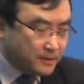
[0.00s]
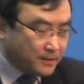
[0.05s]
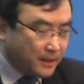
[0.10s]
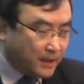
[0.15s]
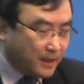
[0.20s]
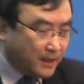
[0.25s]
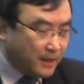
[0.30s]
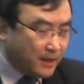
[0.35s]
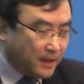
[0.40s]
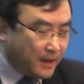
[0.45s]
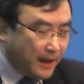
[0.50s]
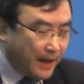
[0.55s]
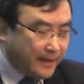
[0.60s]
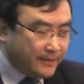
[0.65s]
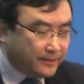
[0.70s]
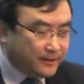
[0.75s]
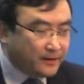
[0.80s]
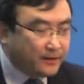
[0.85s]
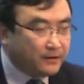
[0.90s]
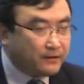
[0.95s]

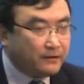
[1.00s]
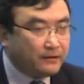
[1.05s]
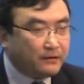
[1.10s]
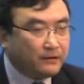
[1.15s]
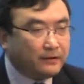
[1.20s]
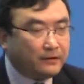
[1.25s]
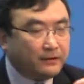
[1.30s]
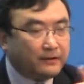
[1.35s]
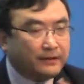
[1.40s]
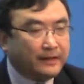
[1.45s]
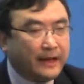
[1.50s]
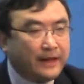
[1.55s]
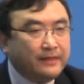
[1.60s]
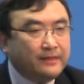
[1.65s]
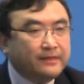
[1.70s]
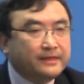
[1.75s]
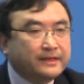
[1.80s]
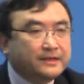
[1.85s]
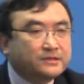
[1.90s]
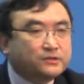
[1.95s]
And
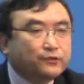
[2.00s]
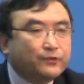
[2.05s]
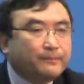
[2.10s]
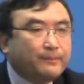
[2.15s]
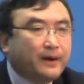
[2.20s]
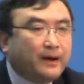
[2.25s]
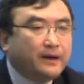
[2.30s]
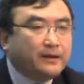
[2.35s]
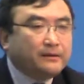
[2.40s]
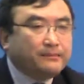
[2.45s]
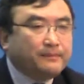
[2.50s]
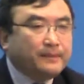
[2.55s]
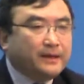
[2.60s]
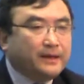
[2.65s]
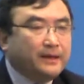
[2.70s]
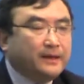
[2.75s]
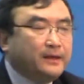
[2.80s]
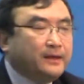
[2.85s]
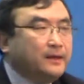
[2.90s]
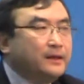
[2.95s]
then this reminds
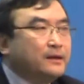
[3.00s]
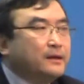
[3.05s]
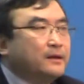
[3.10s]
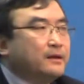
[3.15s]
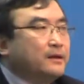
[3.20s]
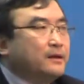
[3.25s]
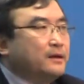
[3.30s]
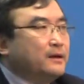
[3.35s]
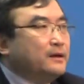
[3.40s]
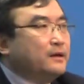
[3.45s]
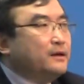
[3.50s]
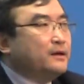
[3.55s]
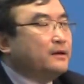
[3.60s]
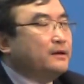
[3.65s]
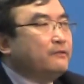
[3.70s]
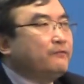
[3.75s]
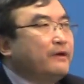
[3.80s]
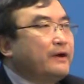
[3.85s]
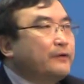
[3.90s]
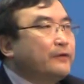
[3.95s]
me
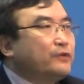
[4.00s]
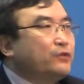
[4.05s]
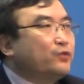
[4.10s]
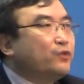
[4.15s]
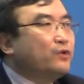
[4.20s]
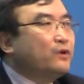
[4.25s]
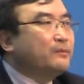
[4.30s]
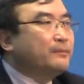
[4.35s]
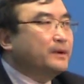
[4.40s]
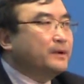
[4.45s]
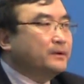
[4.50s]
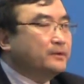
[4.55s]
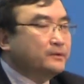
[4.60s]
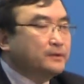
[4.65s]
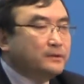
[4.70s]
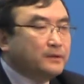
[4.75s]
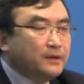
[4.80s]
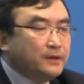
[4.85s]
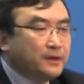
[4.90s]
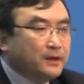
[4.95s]
a very normal